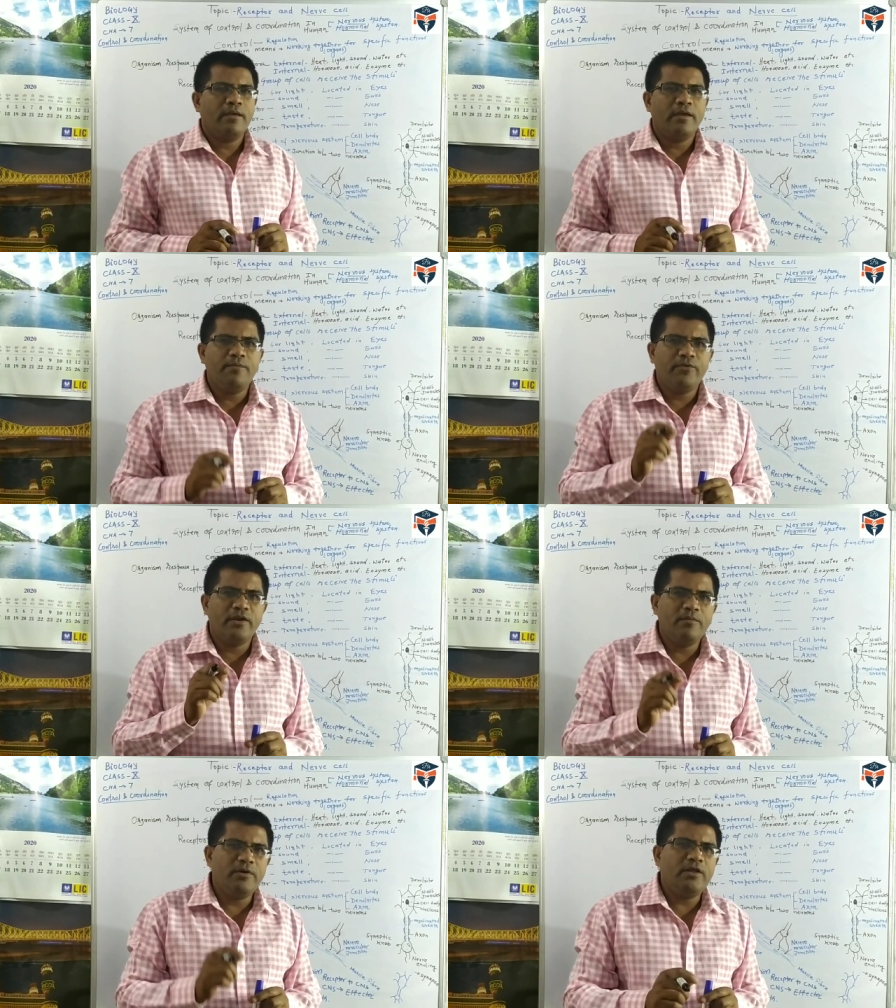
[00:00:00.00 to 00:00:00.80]
if
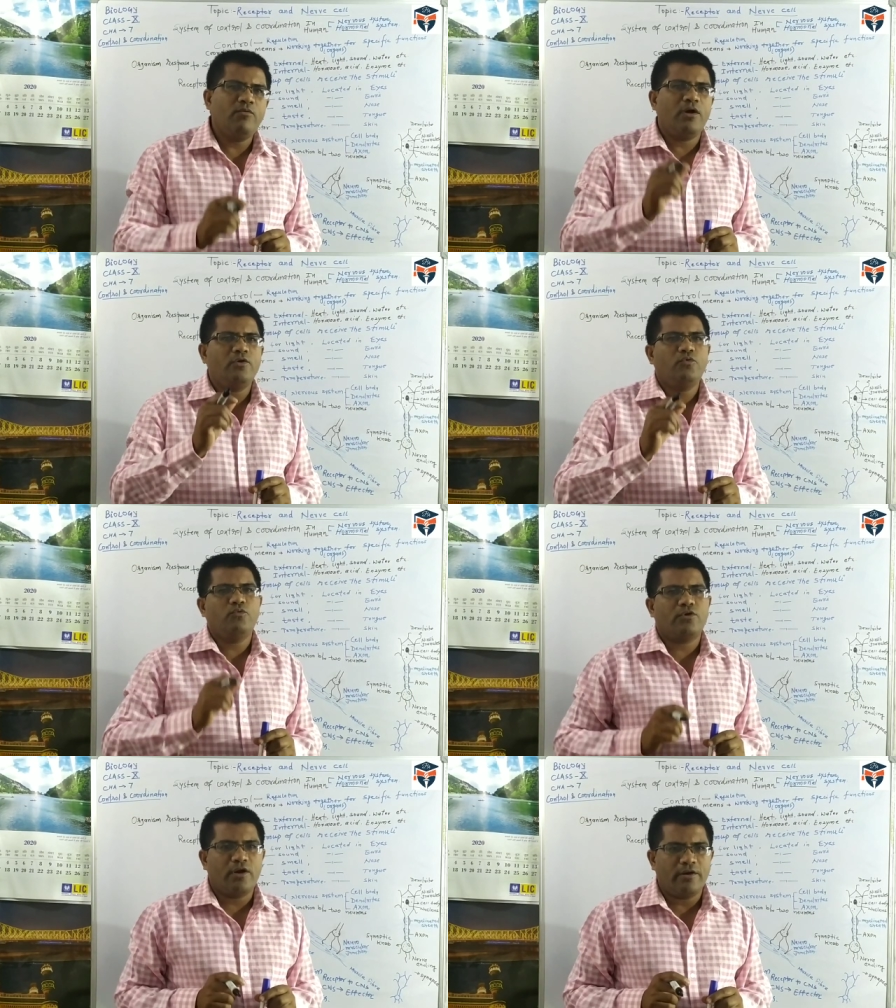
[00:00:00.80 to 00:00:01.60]
anybody want to
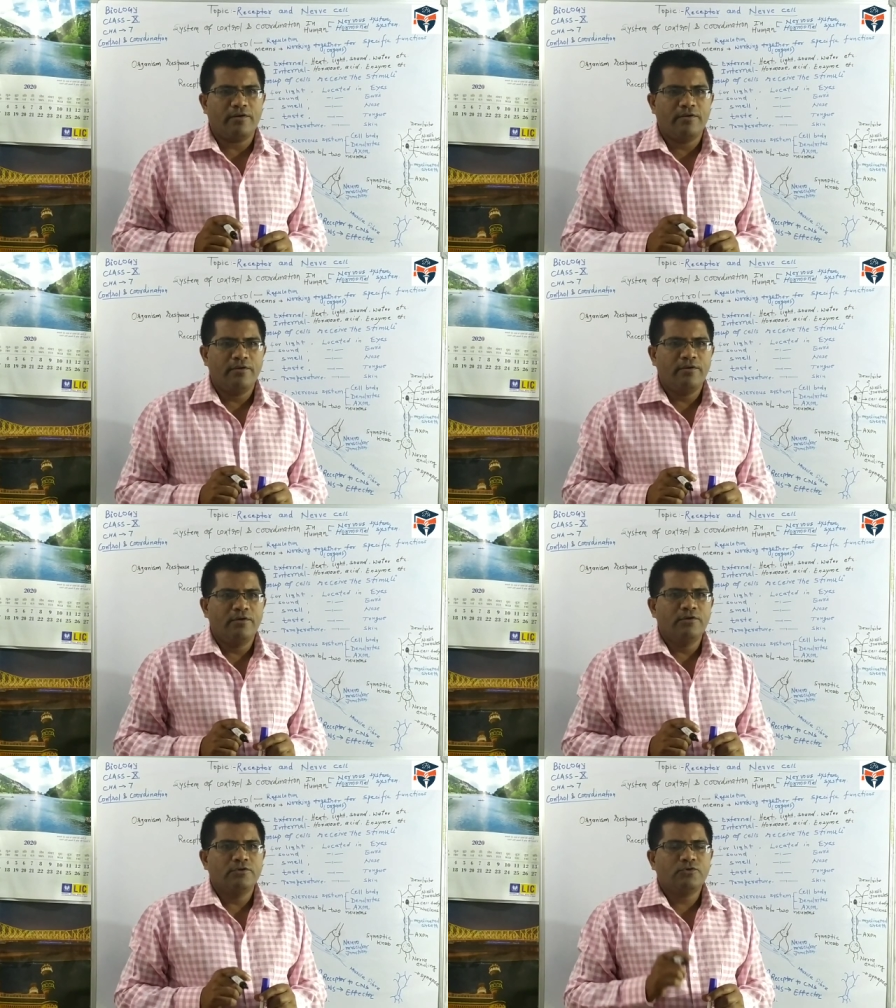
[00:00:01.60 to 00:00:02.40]
run,
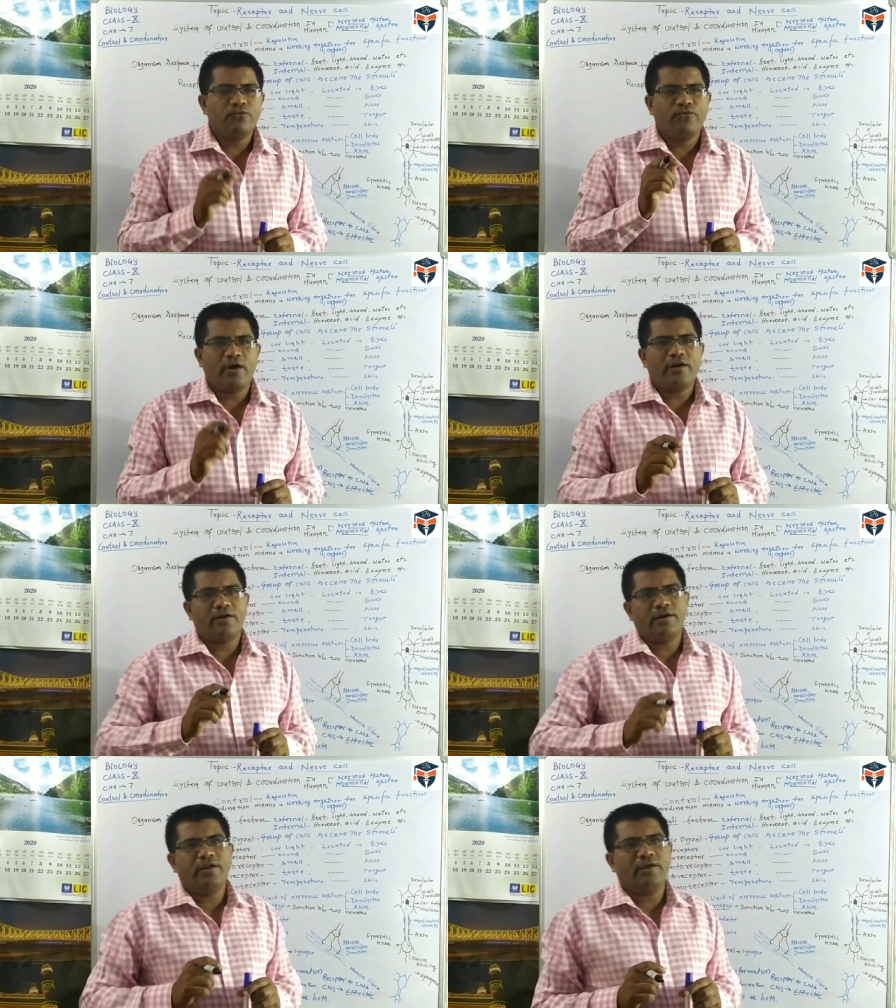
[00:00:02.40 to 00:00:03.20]
so for
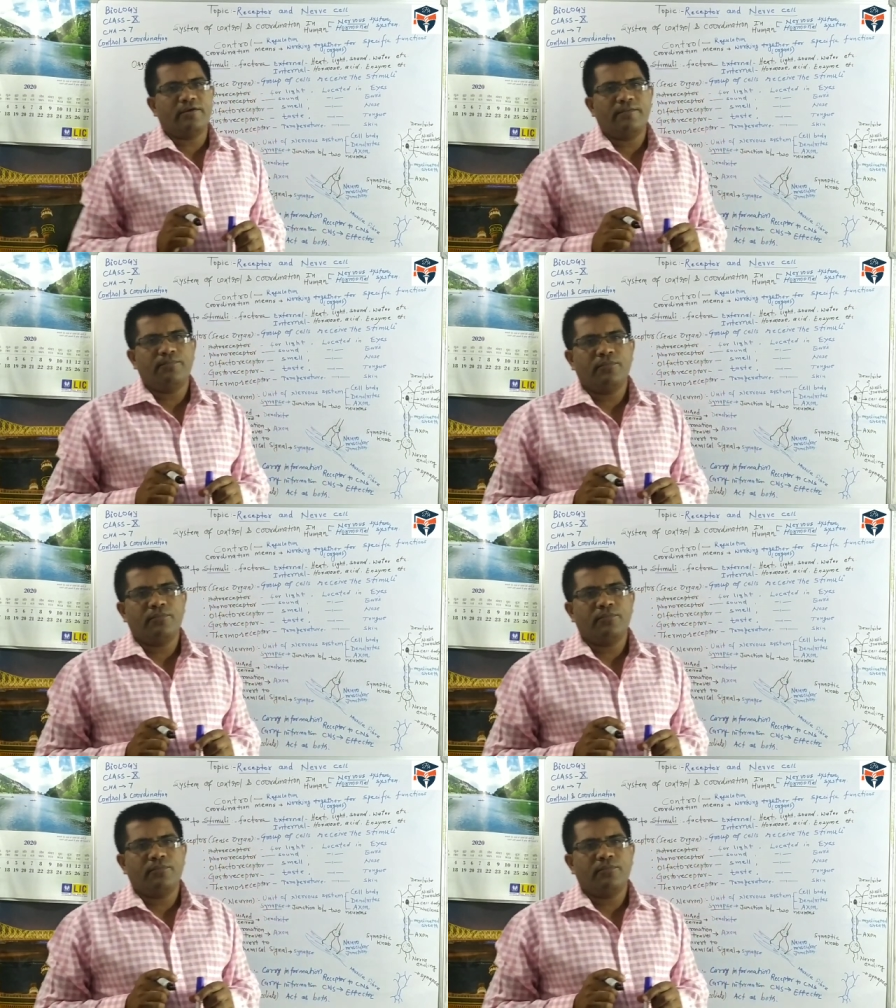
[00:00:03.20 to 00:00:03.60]
running